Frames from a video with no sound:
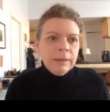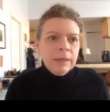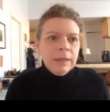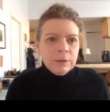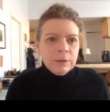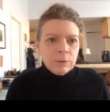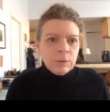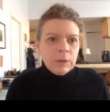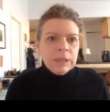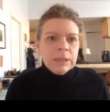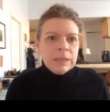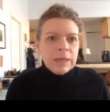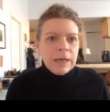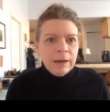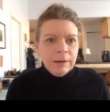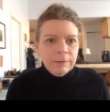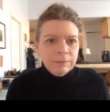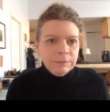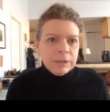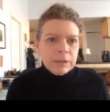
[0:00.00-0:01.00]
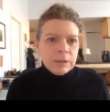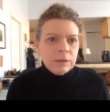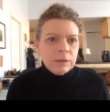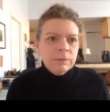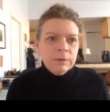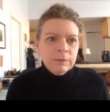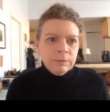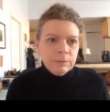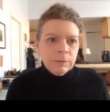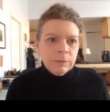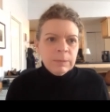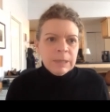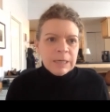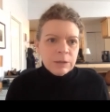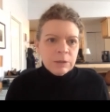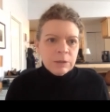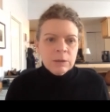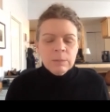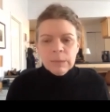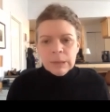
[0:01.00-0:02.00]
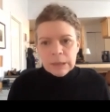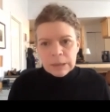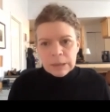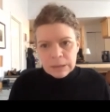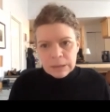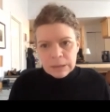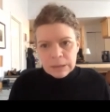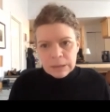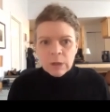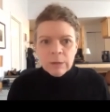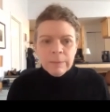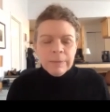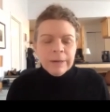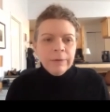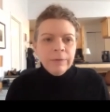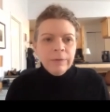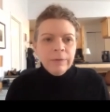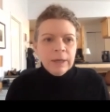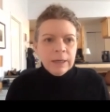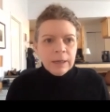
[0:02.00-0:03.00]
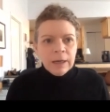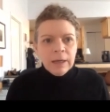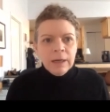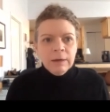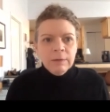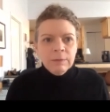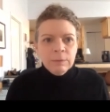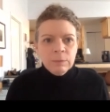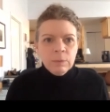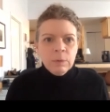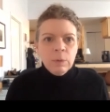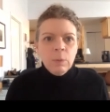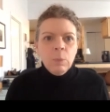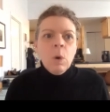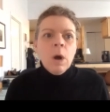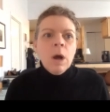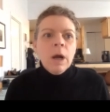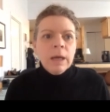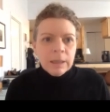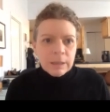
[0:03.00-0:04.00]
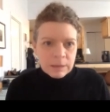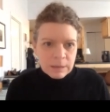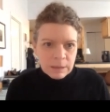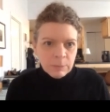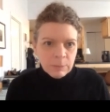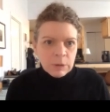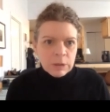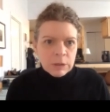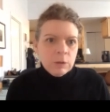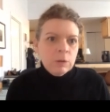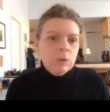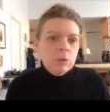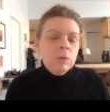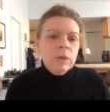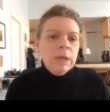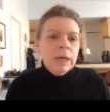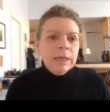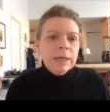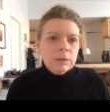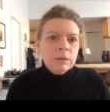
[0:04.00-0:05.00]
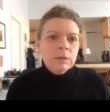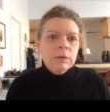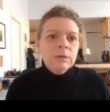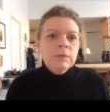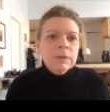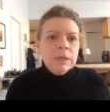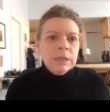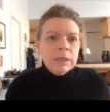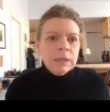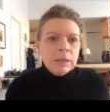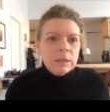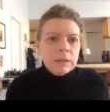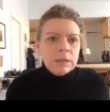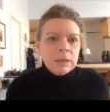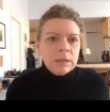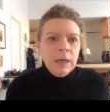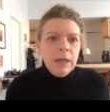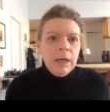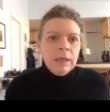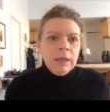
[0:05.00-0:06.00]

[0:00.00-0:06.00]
It's great to have lists of information, but it's more about that kind of walking someone to that service,